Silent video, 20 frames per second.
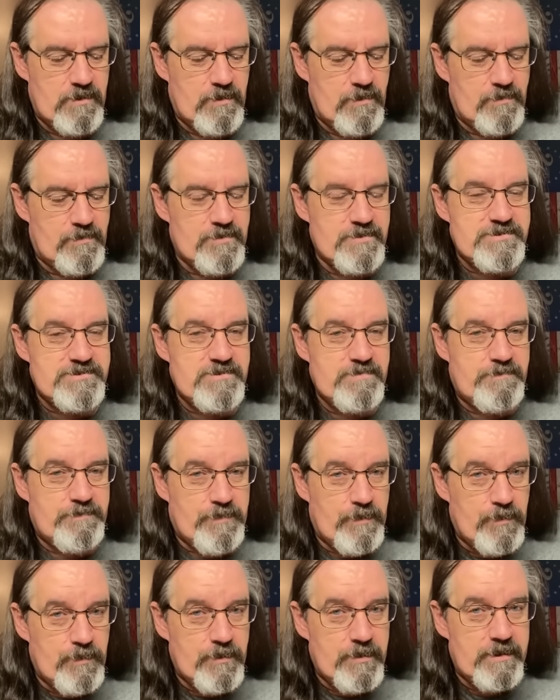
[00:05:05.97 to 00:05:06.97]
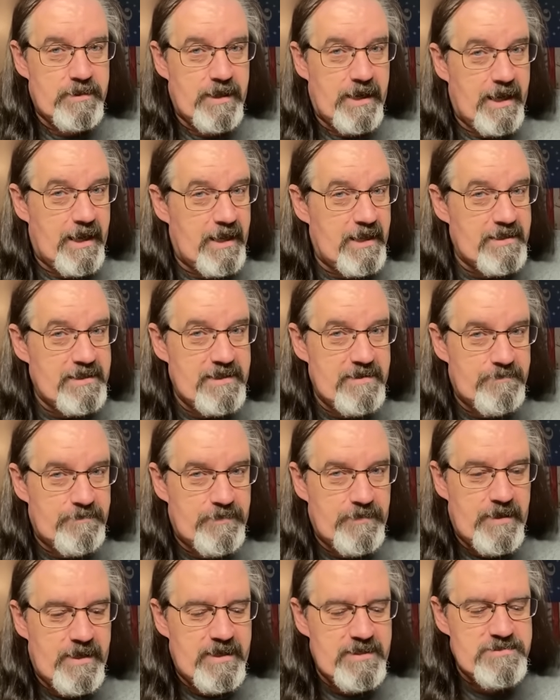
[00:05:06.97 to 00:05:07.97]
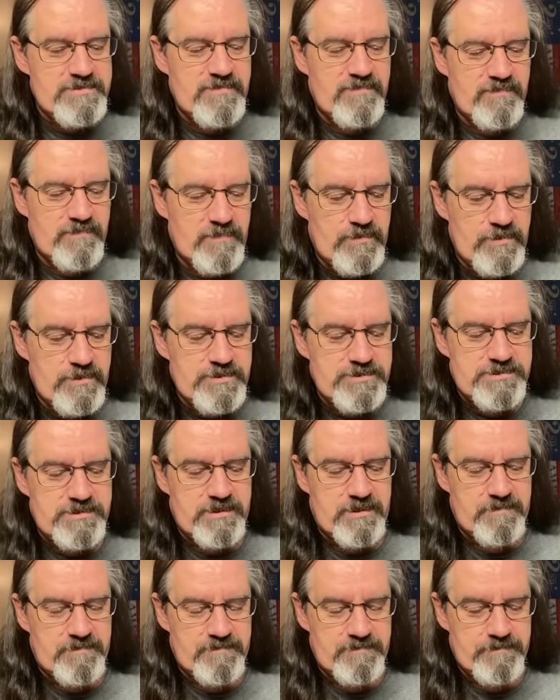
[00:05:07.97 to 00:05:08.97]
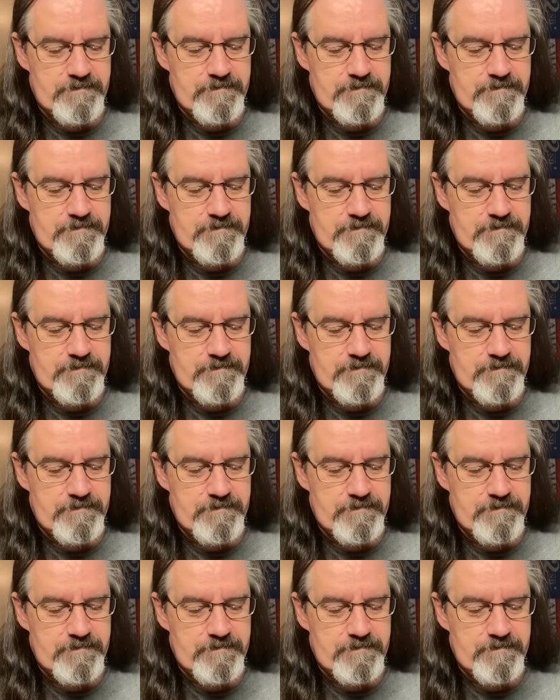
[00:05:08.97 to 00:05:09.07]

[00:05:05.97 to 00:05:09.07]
or support any place of worship,